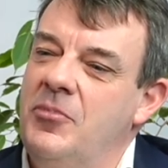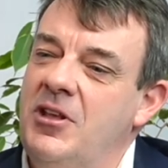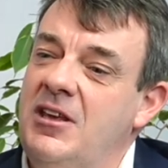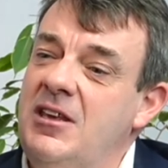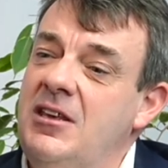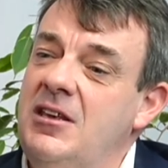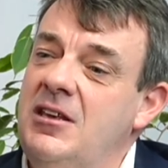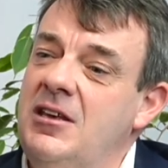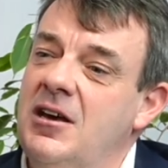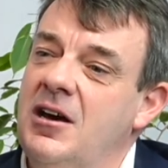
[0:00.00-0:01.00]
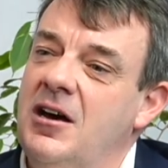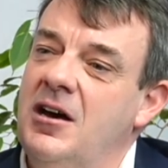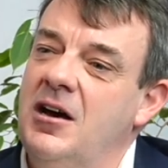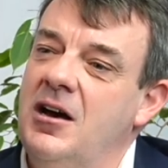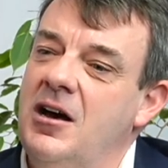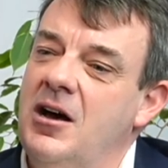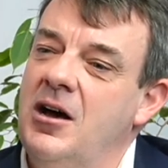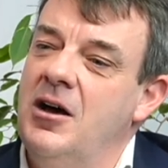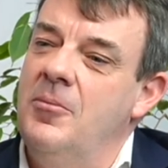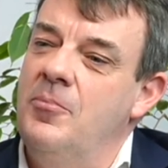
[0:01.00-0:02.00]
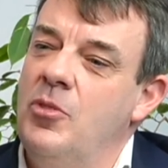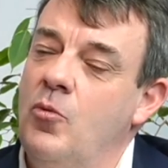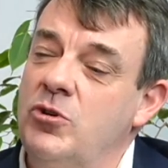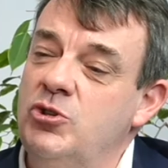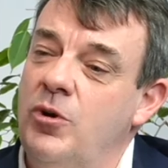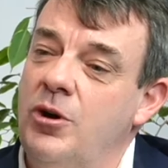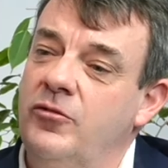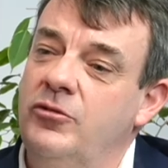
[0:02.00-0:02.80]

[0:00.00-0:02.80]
he was one of the